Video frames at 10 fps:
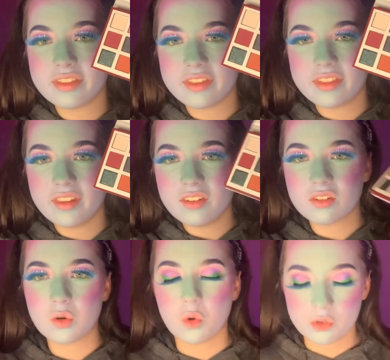This
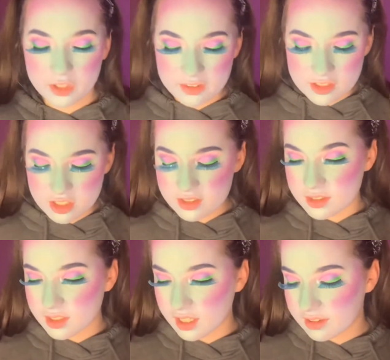gold, because
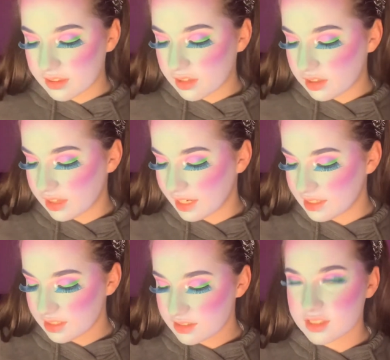it's the
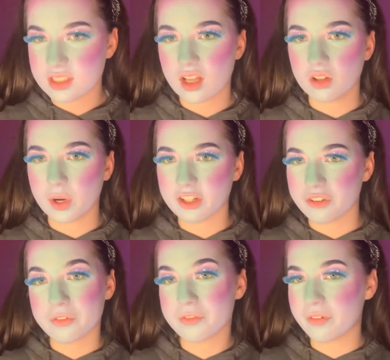lightest yellow I could
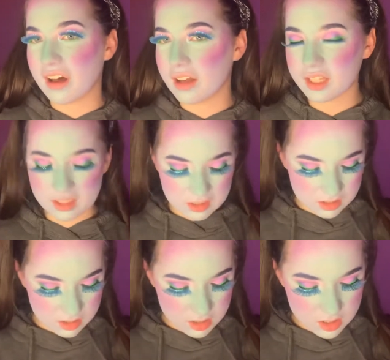find.